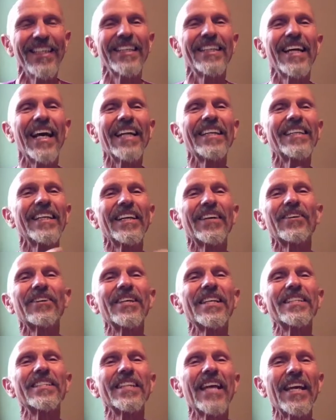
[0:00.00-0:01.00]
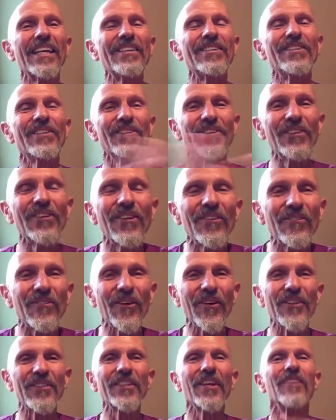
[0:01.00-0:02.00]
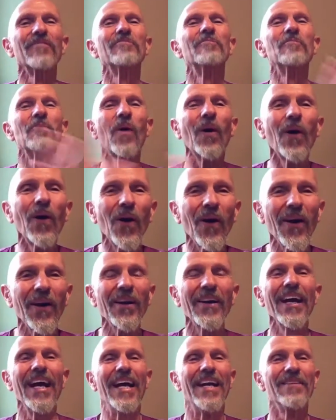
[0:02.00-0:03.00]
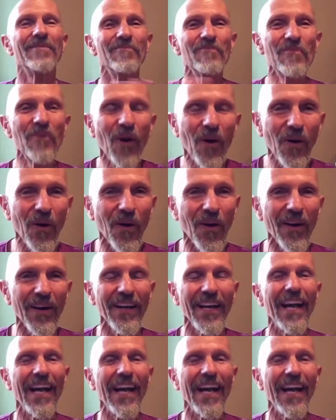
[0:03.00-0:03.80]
that there is a universe of more and more,